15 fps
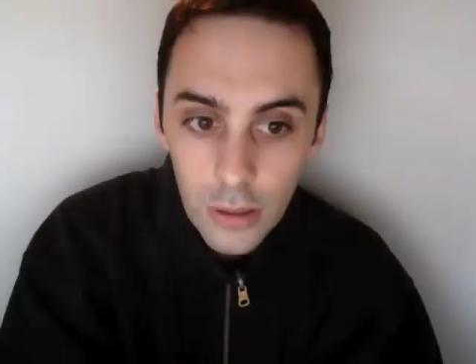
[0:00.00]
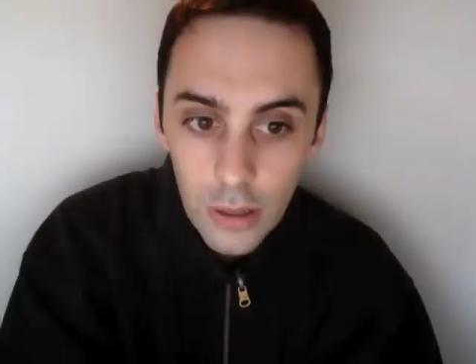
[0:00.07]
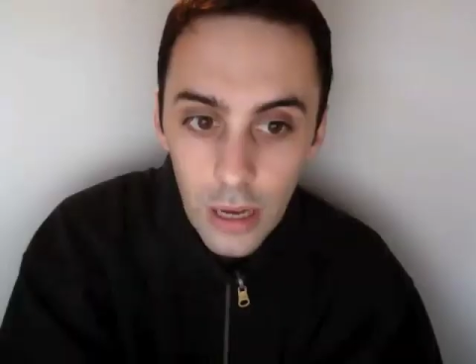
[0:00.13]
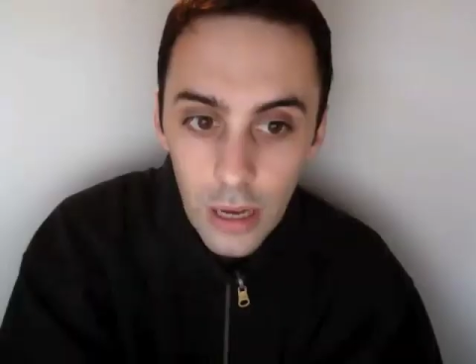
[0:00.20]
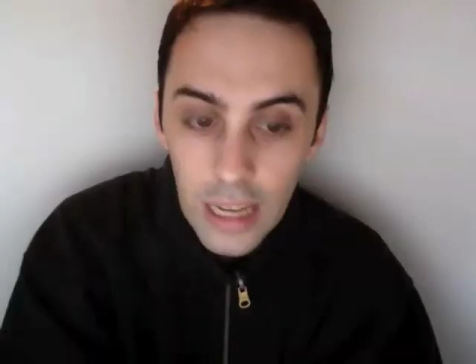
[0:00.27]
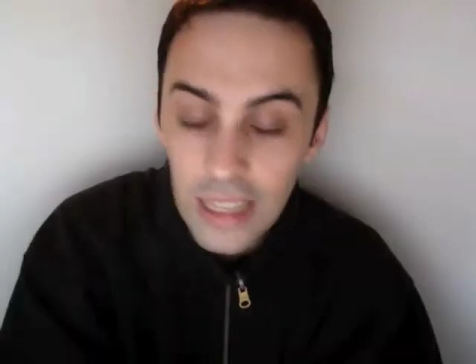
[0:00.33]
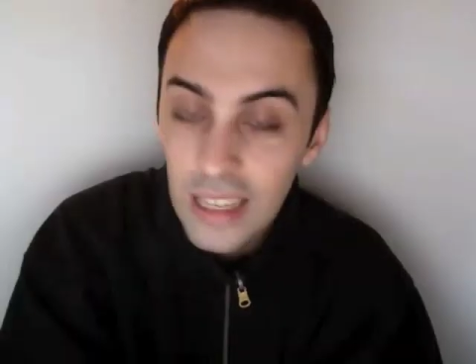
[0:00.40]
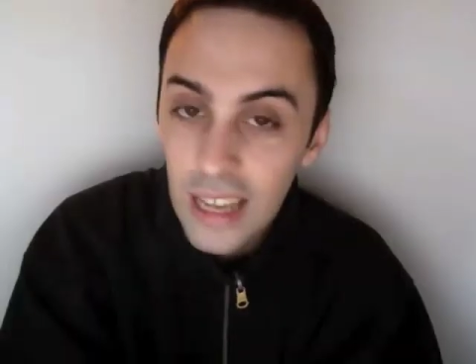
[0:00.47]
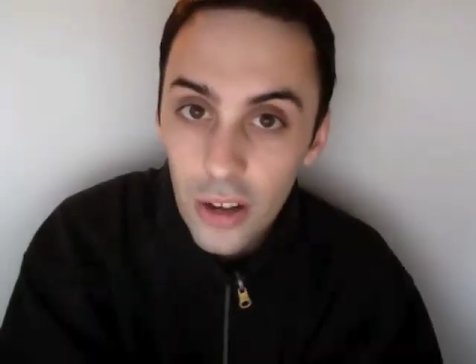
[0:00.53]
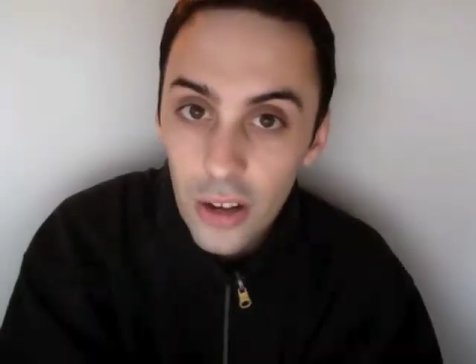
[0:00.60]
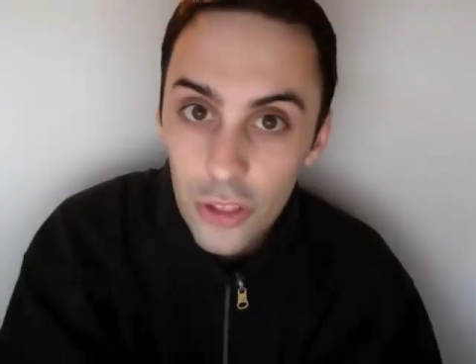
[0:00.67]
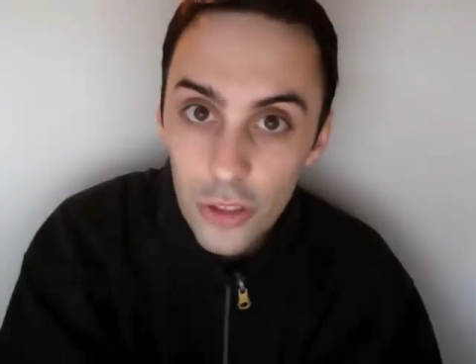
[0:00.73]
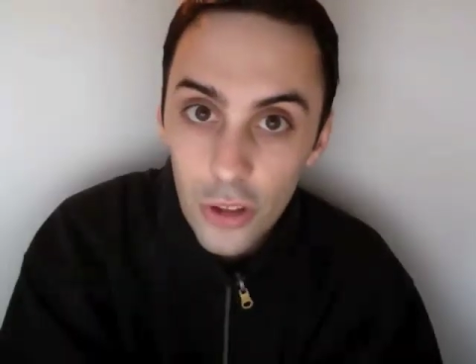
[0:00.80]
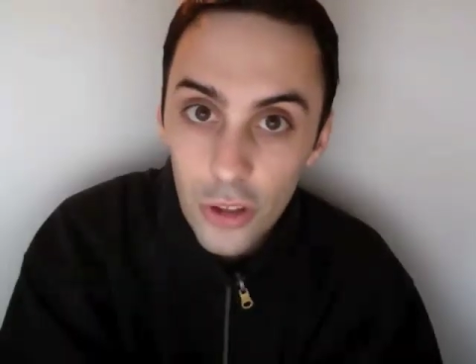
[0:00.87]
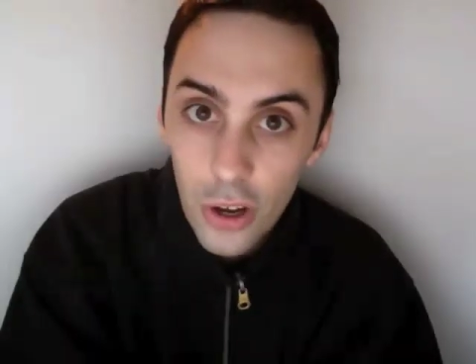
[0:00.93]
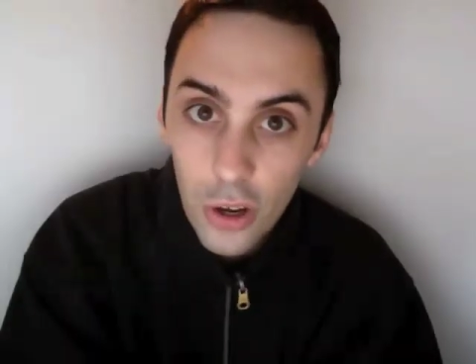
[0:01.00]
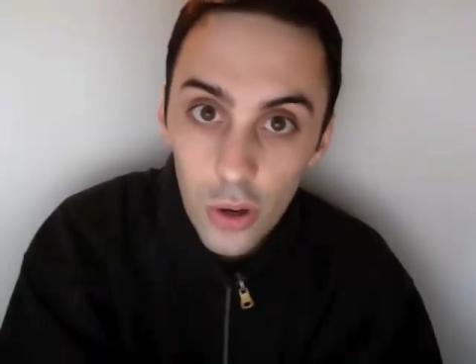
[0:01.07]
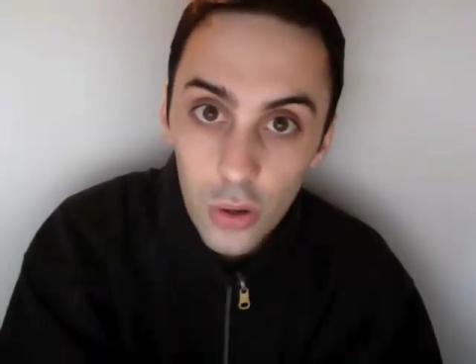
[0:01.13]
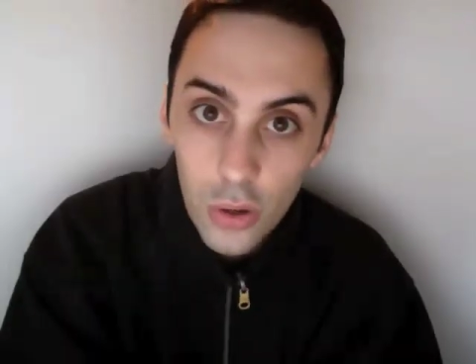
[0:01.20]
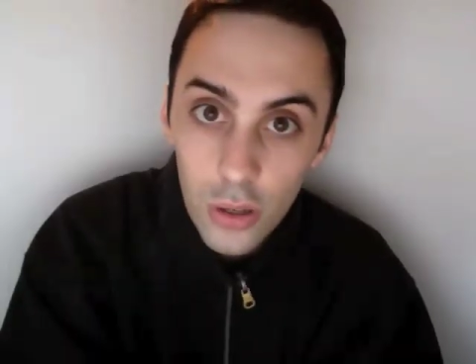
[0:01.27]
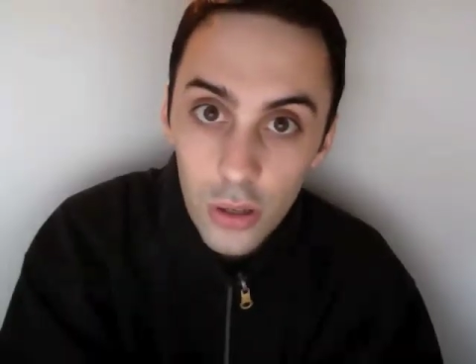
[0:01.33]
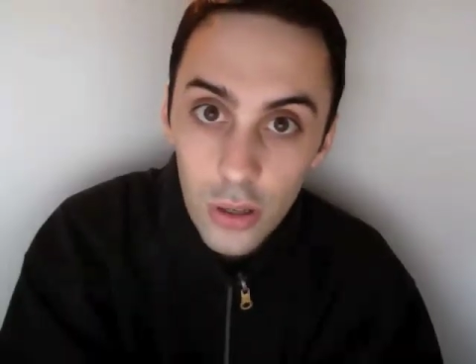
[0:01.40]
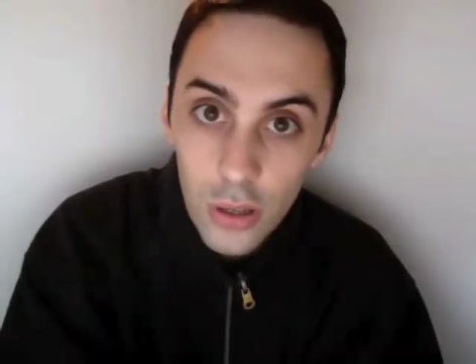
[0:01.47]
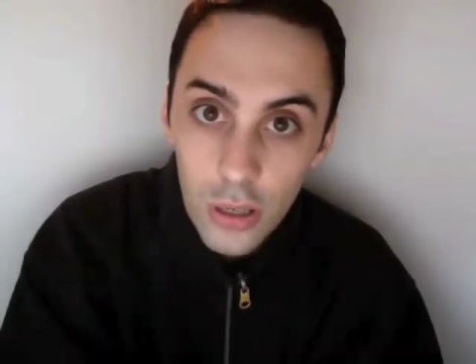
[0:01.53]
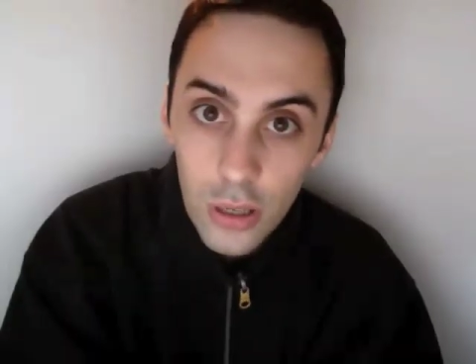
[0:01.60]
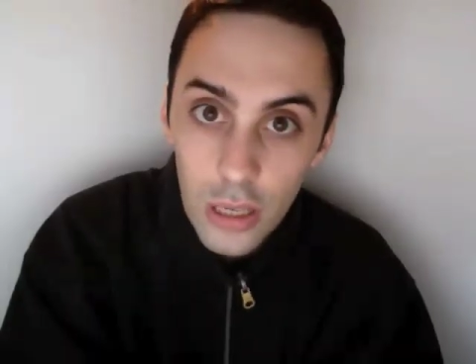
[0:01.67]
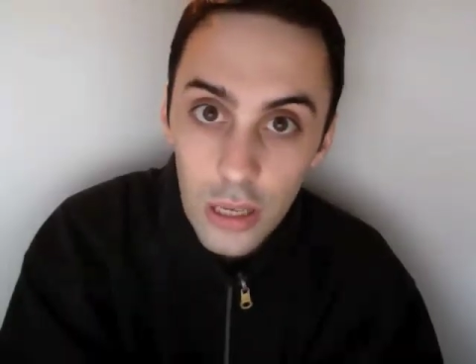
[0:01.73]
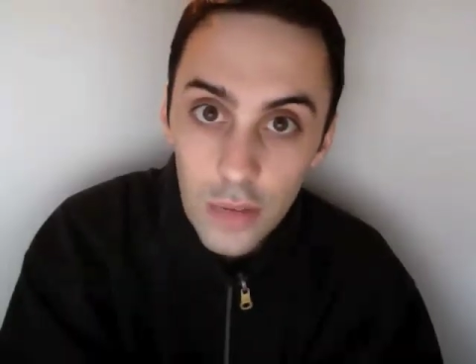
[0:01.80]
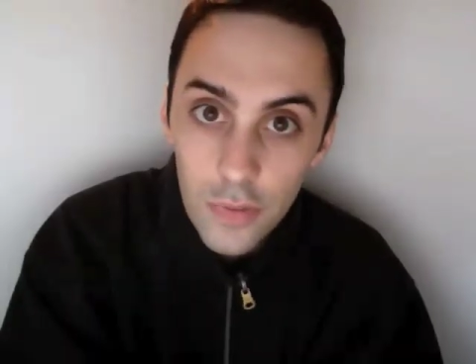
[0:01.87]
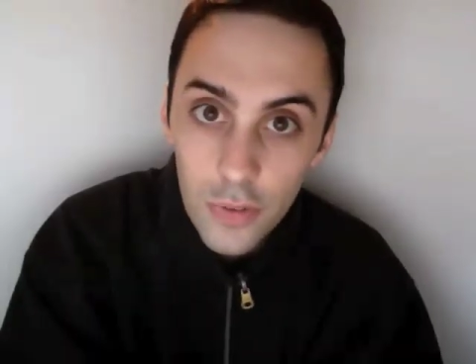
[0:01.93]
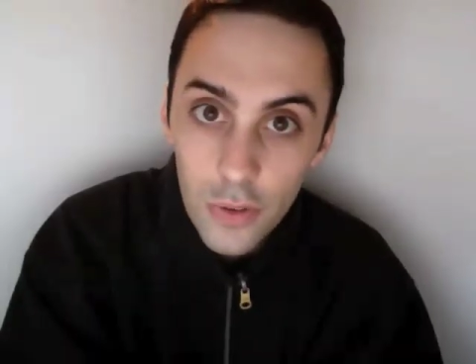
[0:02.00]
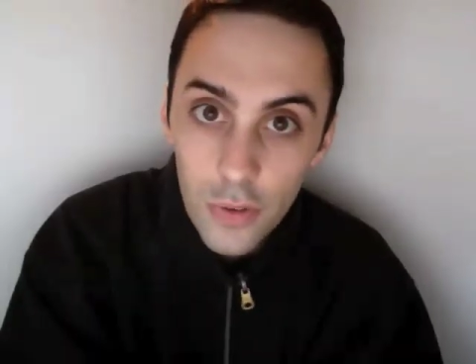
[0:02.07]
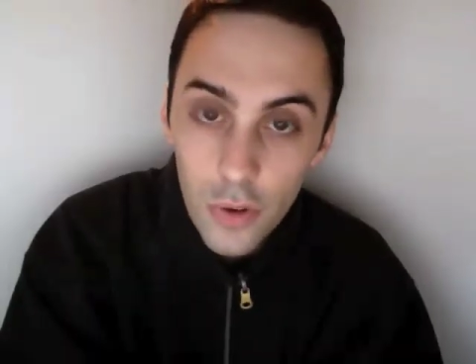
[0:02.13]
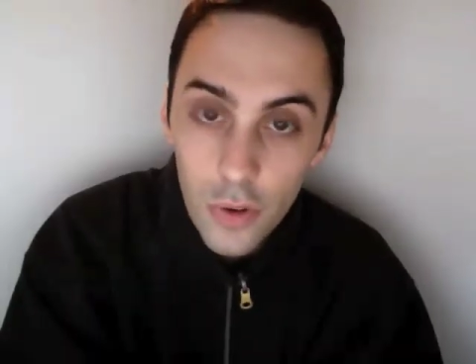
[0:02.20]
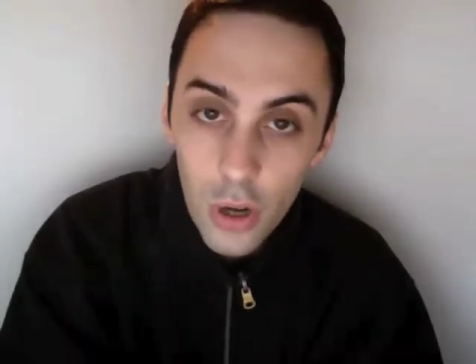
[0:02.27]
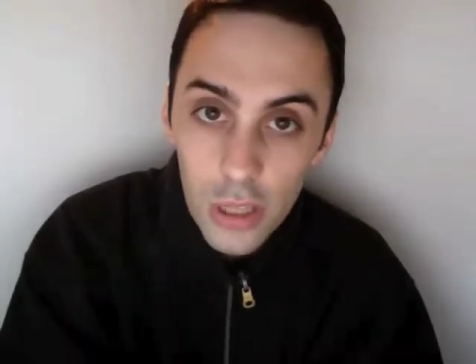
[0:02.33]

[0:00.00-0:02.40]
and let us know if you've got